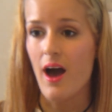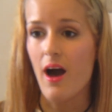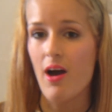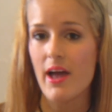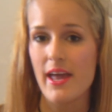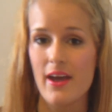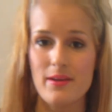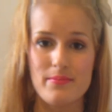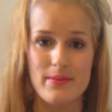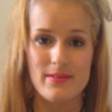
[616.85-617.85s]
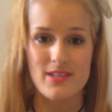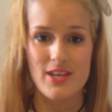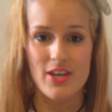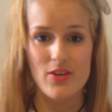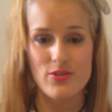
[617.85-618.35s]
I hope to
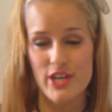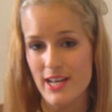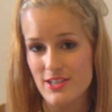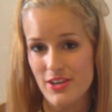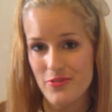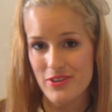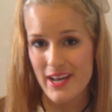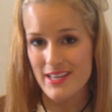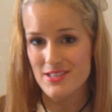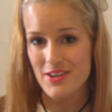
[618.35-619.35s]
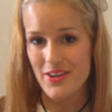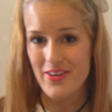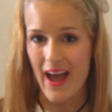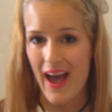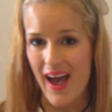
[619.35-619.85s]
chat to you on here
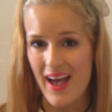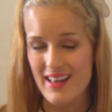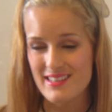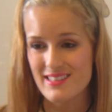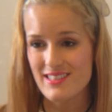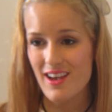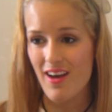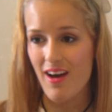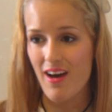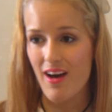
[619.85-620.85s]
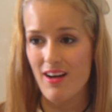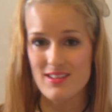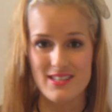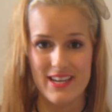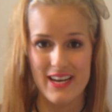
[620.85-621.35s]
soon, and I'll
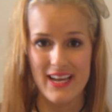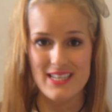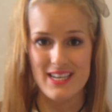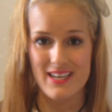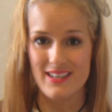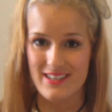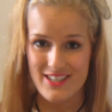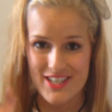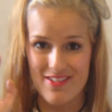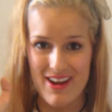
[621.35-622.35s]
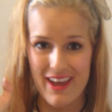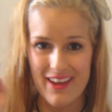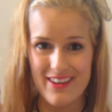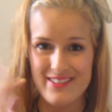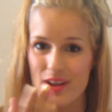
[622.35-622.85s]
see you later. Cheerio!